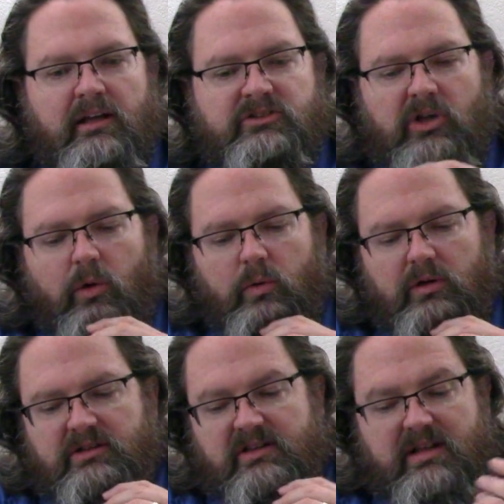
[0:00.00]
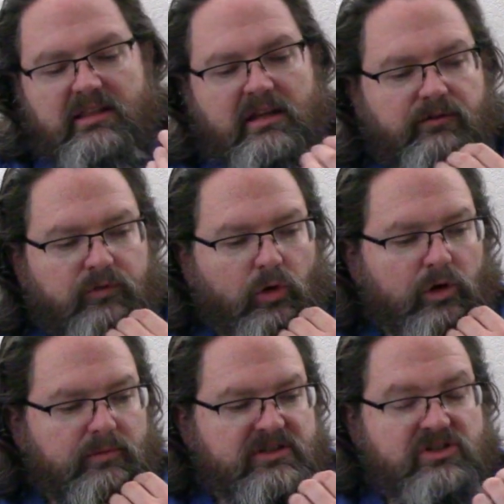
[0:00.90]
So, does he think
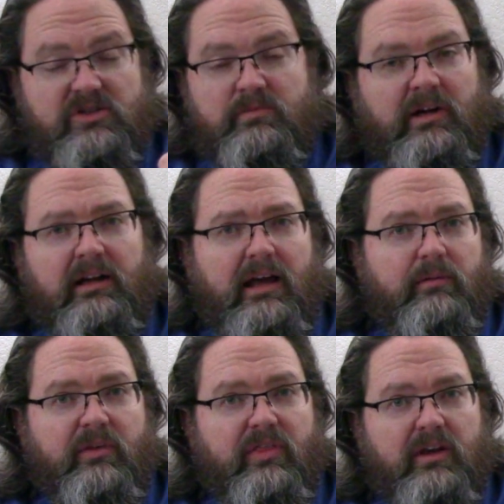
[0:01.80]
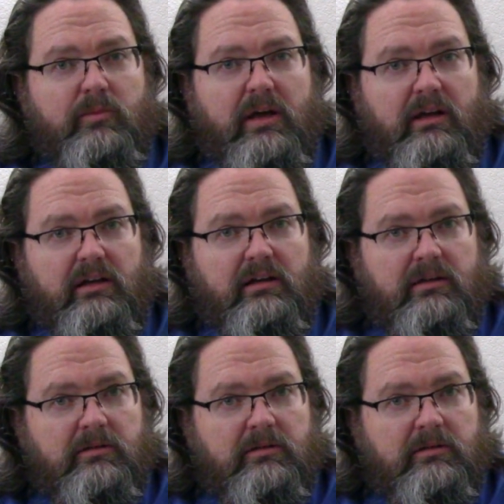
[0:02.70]
form is just merely how we think about it?